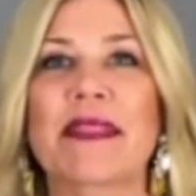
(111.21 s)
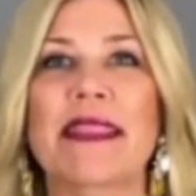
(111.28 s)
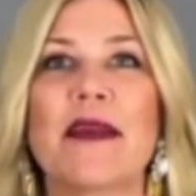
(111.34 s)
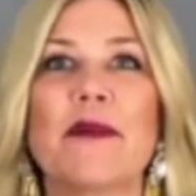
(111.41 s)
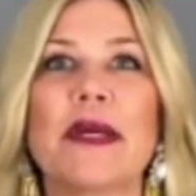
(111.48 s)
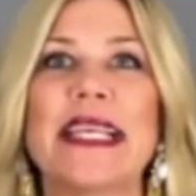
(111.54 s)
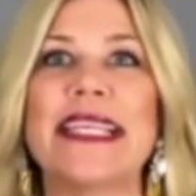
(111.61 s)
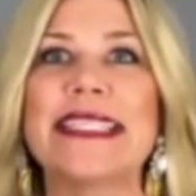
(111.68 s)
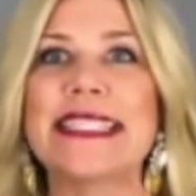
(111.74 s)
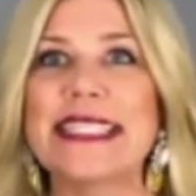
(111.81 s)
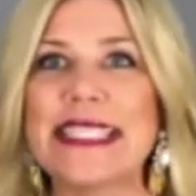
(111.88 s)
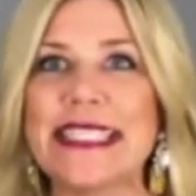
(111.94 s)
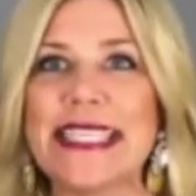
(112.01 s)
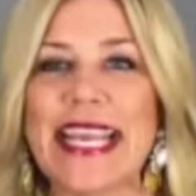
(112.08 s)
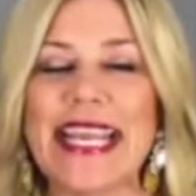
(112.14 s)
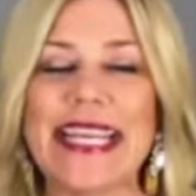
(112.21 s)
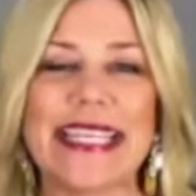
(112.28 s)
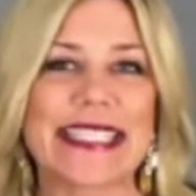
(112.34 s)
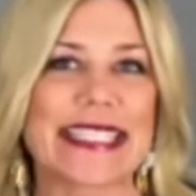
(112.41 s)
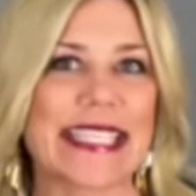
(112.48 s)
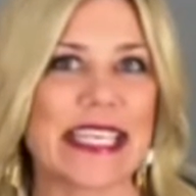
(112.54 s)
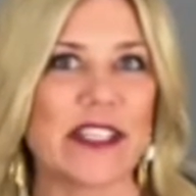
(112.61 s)
that will
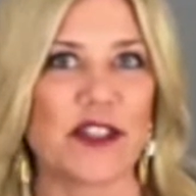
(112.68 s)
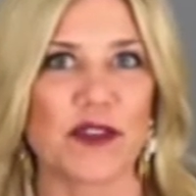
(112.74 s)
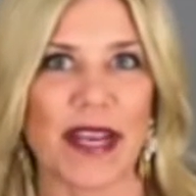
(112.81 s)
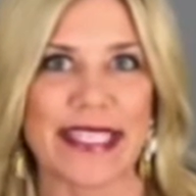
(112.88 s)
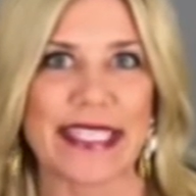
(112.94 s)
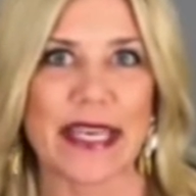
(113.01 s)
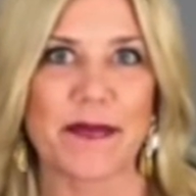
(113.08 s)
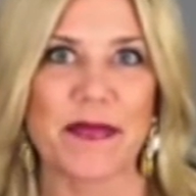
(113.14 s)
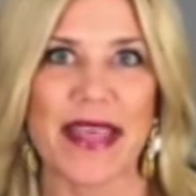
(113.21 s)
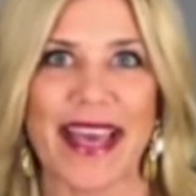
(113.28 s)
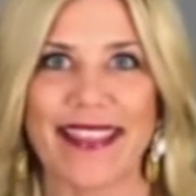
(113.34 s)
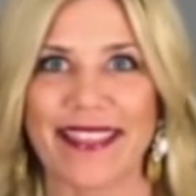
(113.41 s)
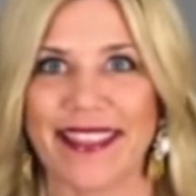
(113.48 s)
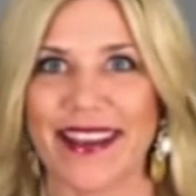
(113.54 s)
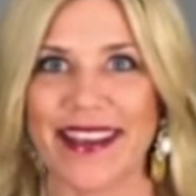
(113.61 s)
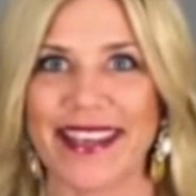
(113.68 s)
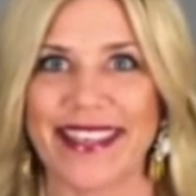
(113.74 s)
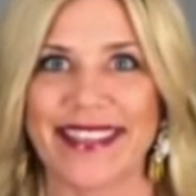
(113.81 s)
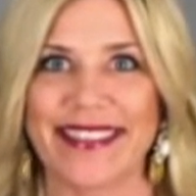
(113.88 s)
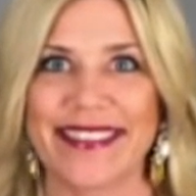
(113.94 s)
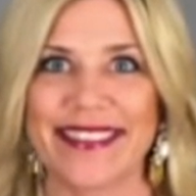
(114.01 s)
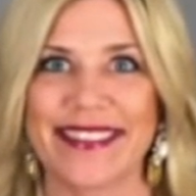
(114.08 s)
instantaneously dress up that look.
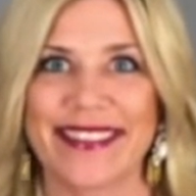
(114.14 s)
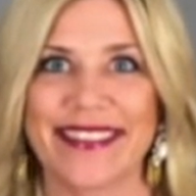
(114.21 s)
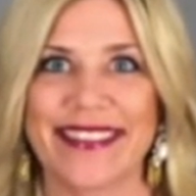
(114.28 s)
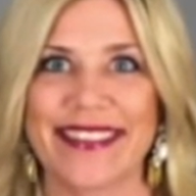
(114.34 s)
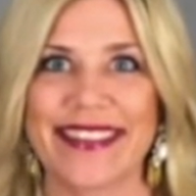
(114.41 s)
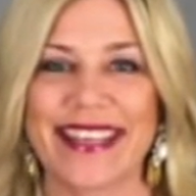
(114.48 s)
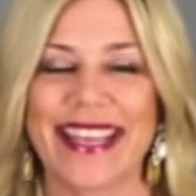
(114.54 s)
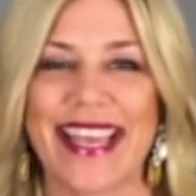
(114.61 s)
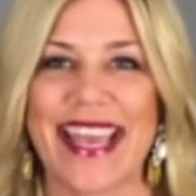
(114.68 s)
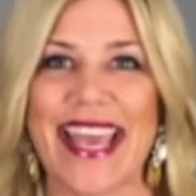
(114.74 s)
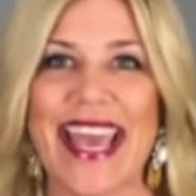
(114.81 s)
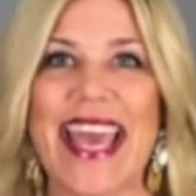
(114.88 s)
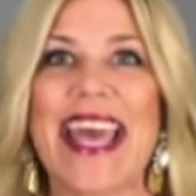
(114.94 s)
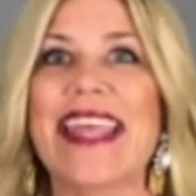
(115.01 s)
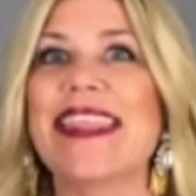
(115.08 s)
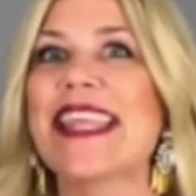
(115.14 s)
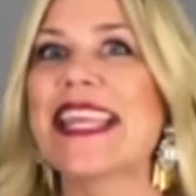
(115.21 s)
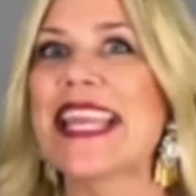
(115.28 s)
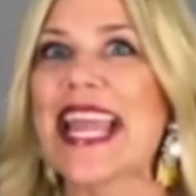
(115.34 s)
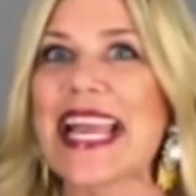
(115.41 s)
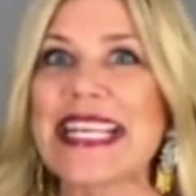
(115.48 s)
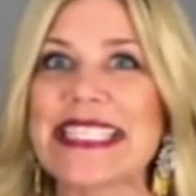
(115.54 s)
The
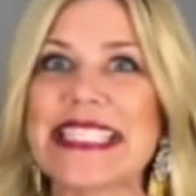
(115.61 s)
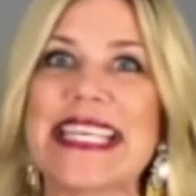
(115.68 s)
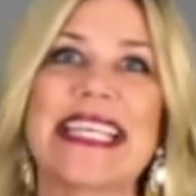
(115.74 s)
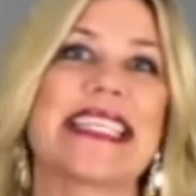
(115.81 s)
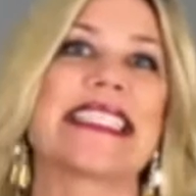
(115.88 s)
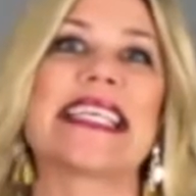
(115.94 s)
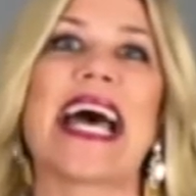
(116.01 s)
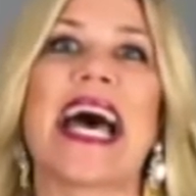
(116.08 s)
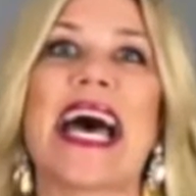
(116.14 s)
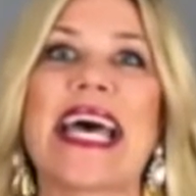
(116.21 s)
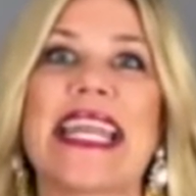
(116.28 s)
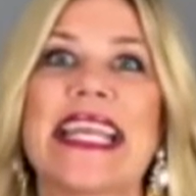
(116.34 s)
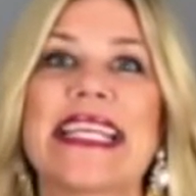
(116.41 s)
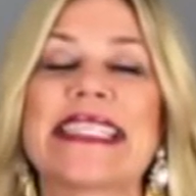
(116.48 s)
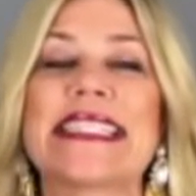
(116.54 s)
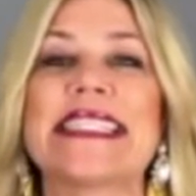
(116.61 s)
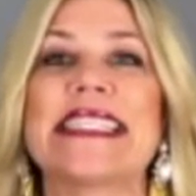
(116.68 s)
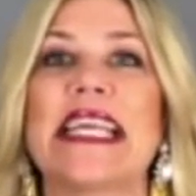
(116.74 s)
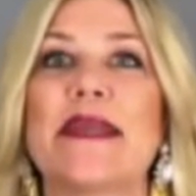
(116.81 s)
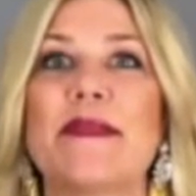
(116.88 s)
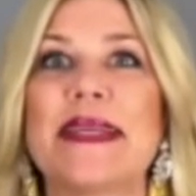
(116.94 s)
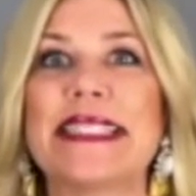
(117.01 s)
next thing is adding
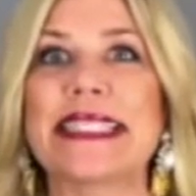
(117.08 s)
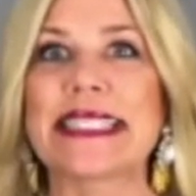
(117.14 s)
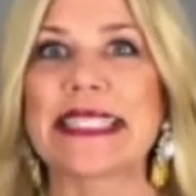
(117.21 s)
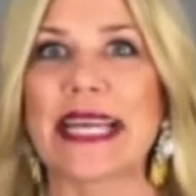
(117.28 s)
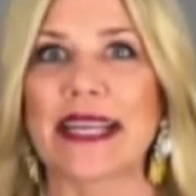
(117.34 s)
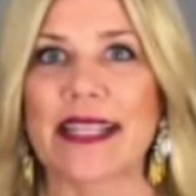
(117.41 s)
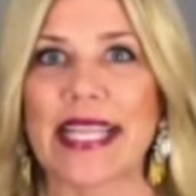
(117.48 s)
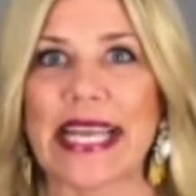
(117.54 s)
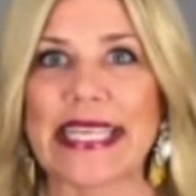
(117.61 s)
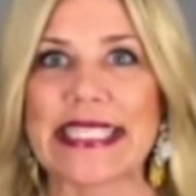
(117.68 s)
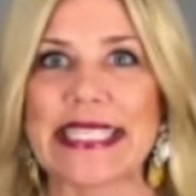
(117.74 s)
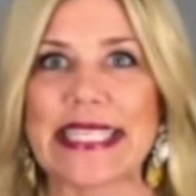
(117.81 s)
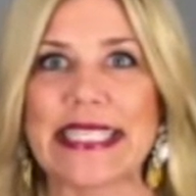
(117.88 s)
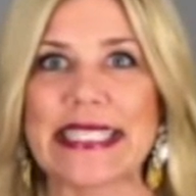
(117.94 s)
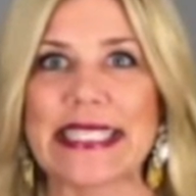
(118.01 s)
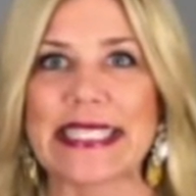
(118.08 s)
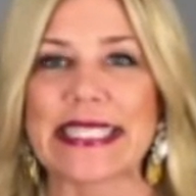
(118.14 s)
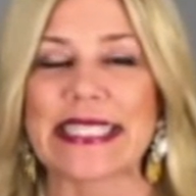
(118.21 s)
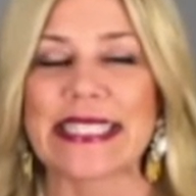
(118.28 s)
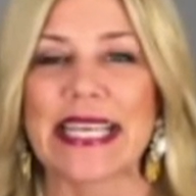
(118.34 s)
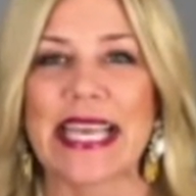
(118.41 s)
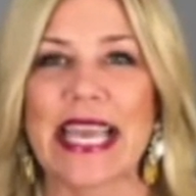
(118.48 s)
statement sunglasses.
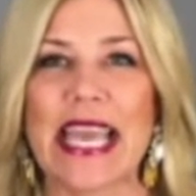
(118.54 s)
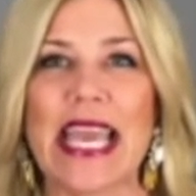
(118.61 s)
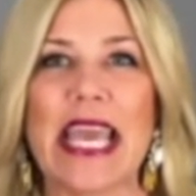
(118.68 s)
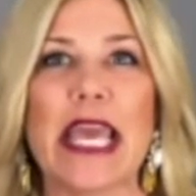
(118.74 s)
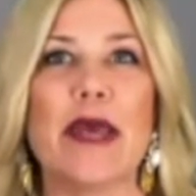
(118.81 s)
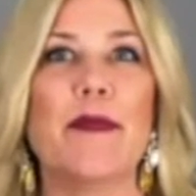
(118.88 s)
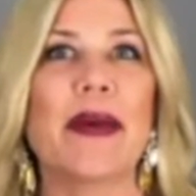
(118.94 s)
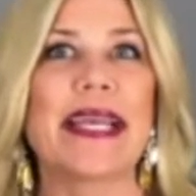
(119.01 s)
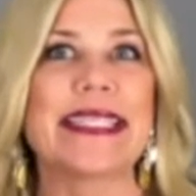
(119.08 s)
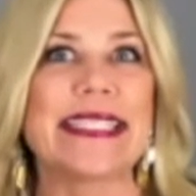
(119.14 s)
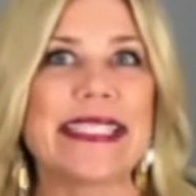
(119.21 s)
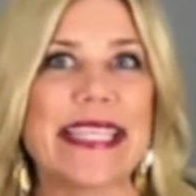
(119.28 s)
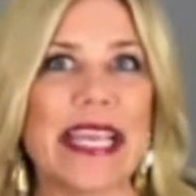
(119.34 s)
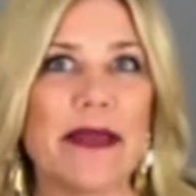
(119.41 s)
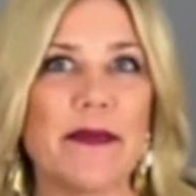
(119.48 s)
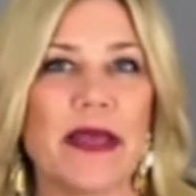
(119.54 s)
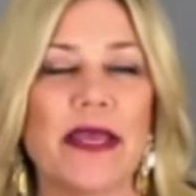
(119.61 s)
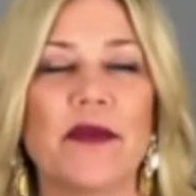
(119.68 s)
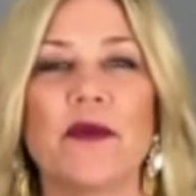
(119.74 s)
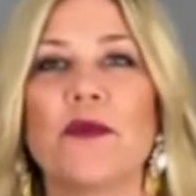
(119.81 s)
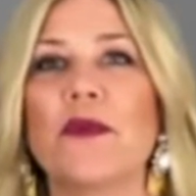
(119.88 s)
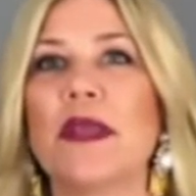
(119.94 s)
And by
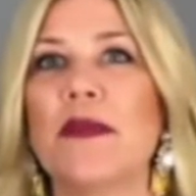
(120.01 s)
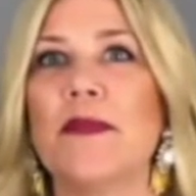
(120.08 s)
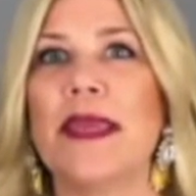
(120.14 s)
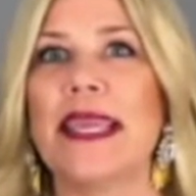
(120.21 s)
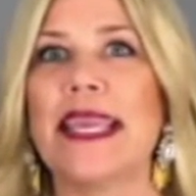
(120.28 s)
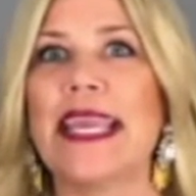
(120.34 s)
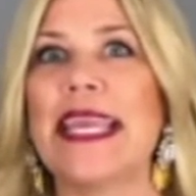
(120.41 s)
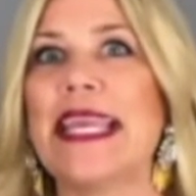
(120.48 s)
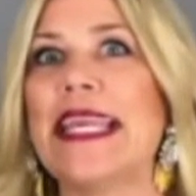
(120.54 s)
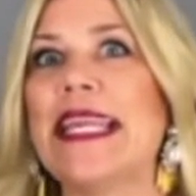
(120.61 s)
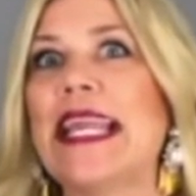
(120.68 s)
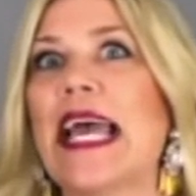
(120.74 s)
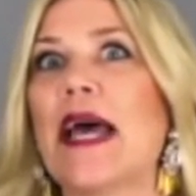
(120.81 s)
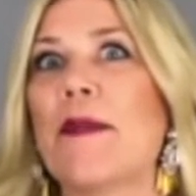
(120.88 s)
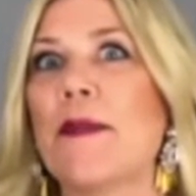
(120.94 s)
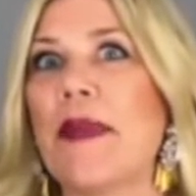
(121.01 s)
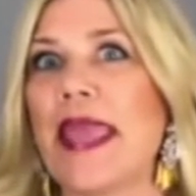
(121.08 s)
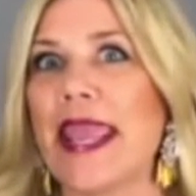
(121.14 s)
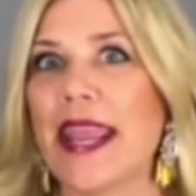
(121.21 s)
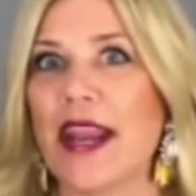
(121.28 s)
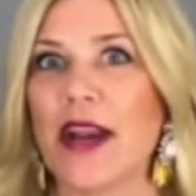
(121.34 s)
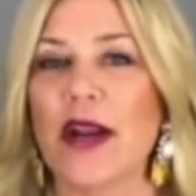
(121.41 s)
statement, we mean a
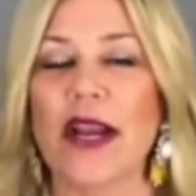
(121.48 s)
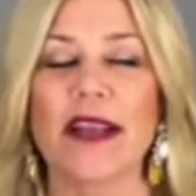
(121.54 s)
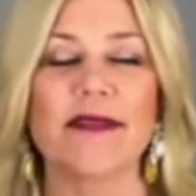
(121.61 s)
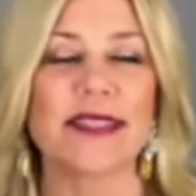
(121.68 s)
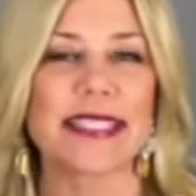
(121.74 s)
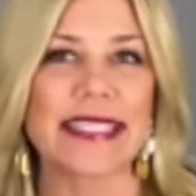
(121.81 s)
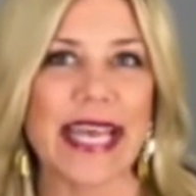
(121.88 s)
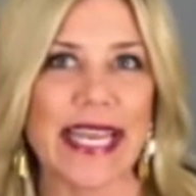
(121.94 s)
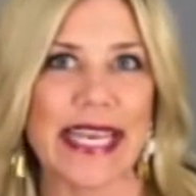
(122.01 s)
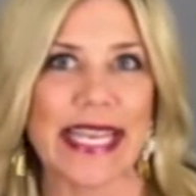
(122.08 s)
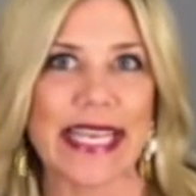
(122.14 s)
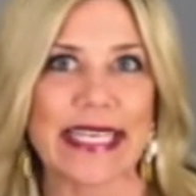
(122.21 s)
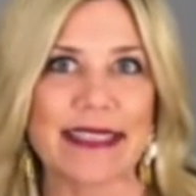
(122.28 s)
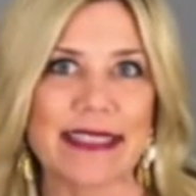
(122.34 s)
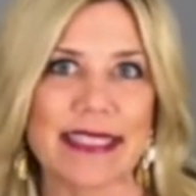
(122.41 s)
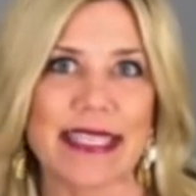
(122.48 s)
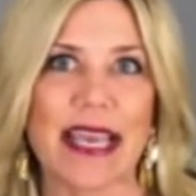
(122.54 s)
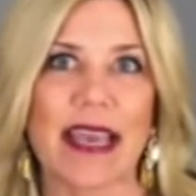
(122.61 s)
pair of sunnies